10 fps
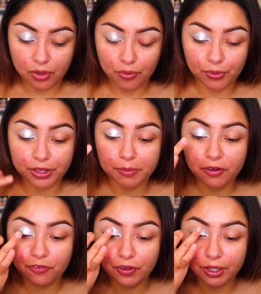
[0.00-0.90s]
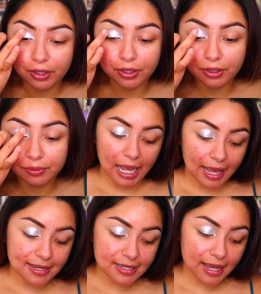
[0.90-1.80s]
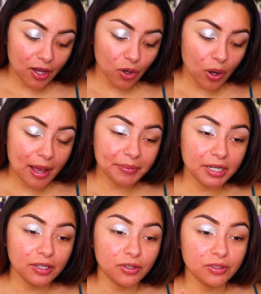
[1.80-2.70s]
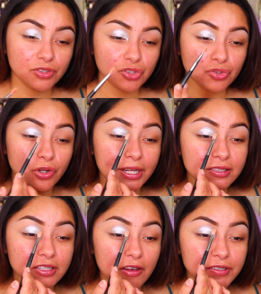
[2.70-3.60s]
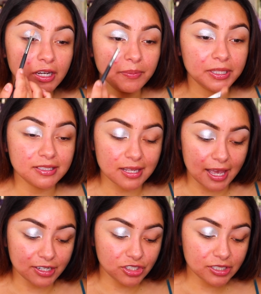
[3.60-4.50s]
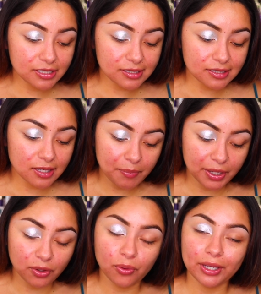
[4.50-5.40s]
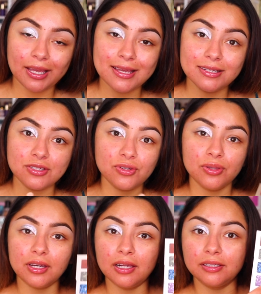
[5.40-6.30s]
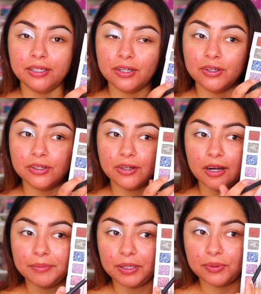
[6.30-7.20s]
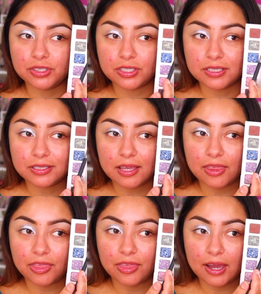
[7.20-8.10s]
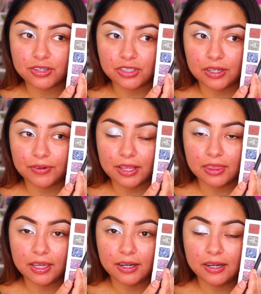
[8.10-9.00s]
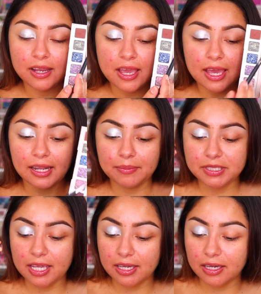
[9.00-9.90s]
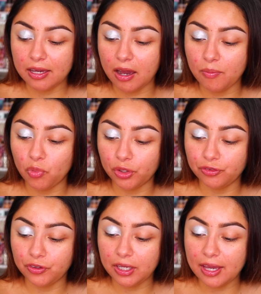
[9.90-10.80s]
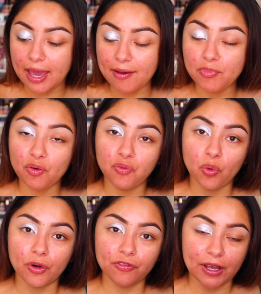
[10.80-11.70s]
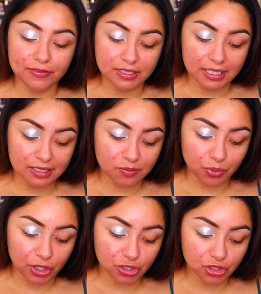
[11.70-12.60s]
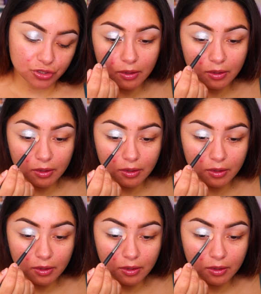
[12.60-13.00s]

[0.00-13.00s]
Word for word: with my finger. And now I'm going to try to soften up these edges by going into the color Good Karma, which is that shade right there. And I'm taking a Morphe M456 brush.